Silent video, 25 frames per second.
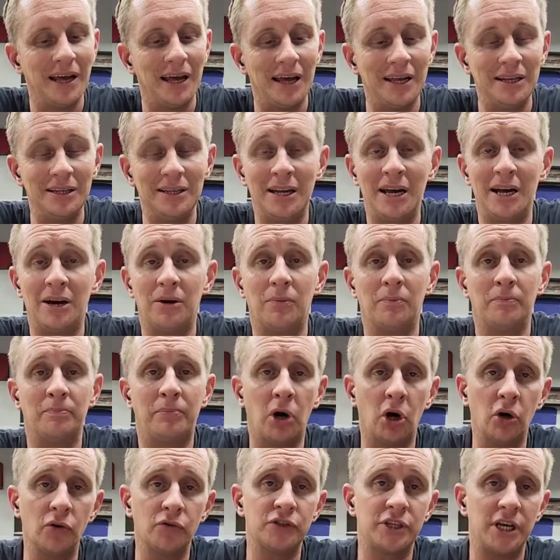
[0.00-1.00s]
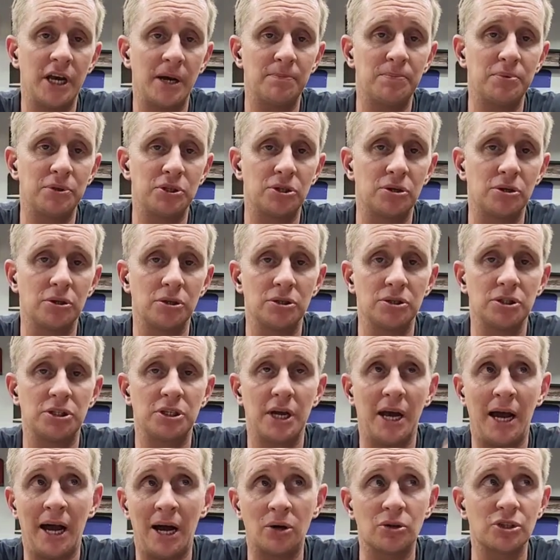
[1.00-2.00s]
And now both temperatures
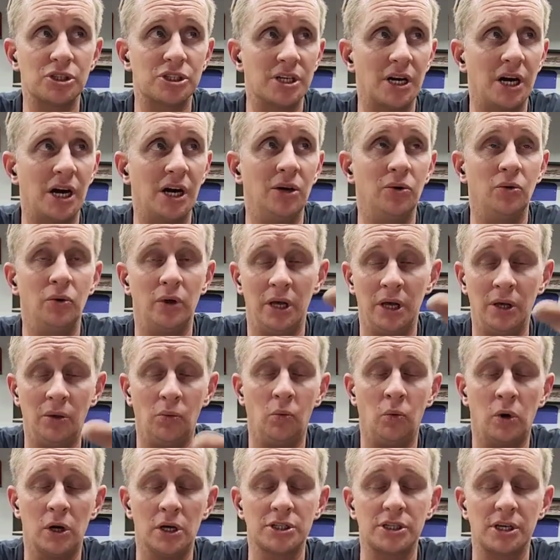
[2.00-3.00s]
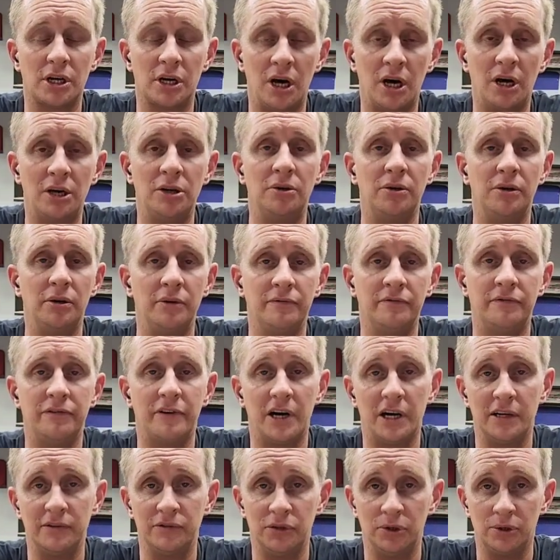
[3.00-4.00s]
outside, it was
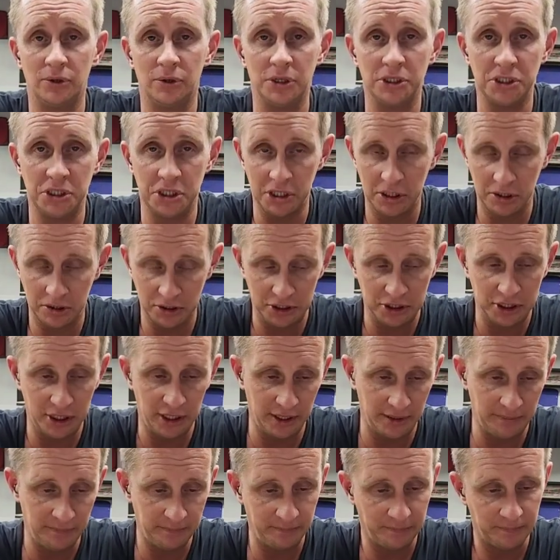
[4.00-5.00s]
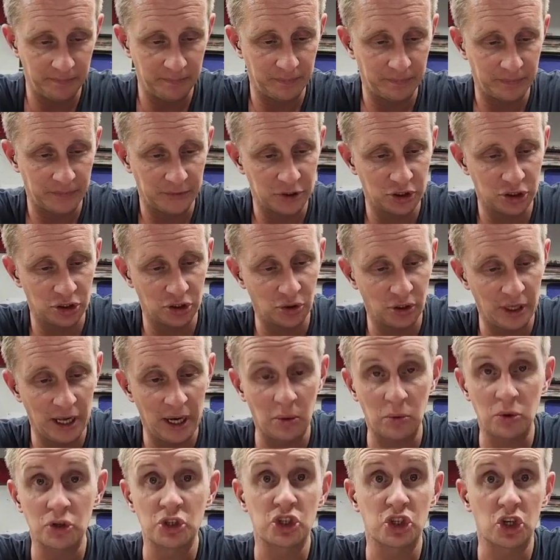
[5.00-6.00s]
105 degrees here today. So
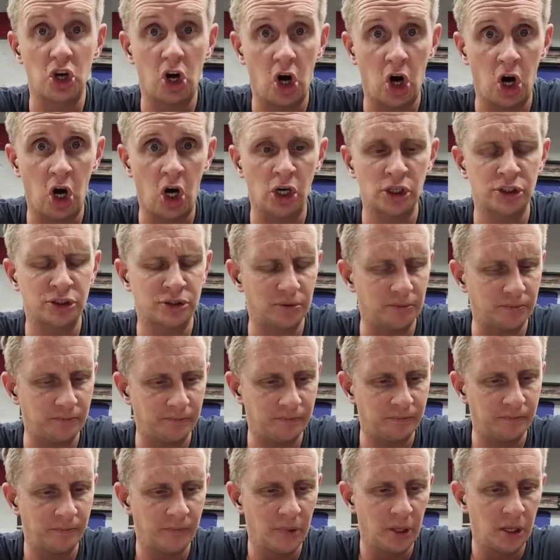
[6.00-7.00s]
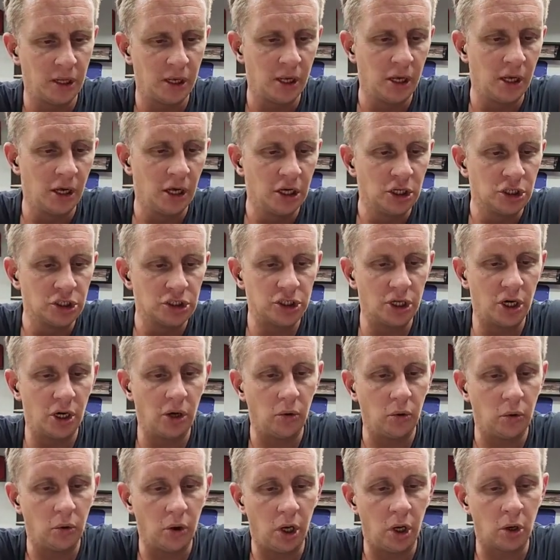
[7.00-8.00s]
that was awesome.
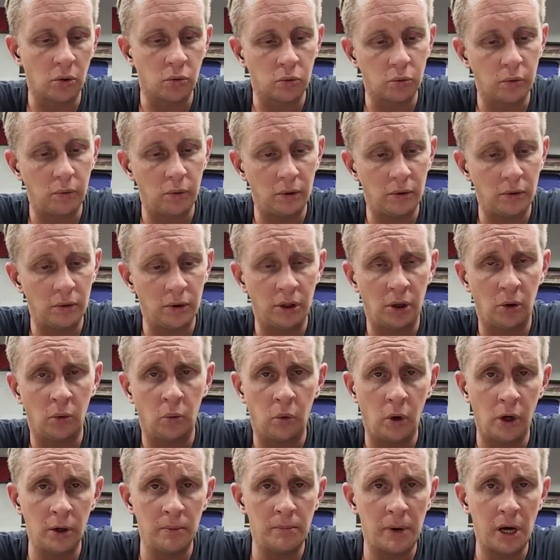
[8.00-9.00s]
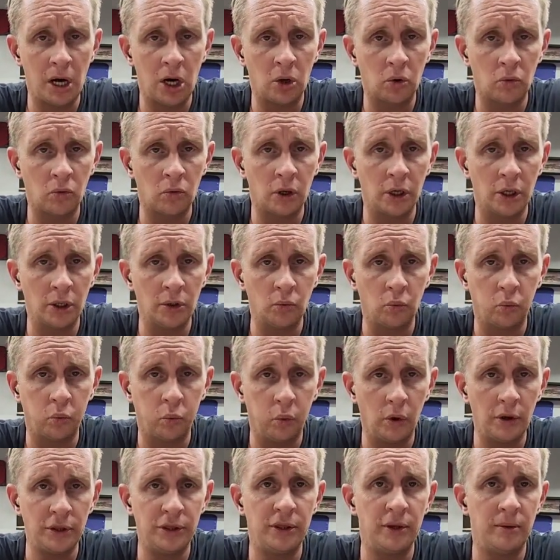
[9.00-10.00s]
So a 1 mile run
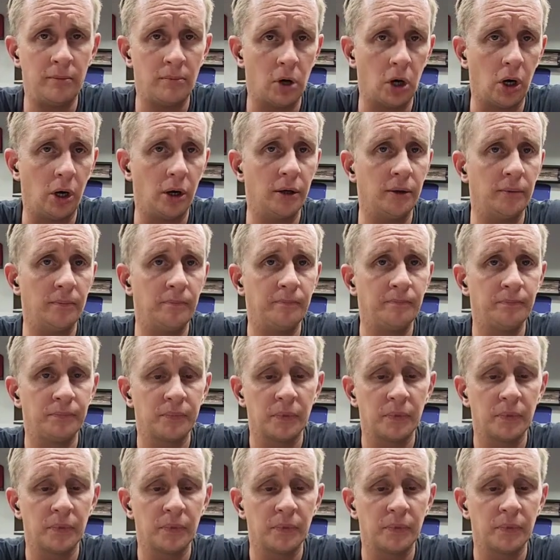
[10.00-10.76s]
with them on.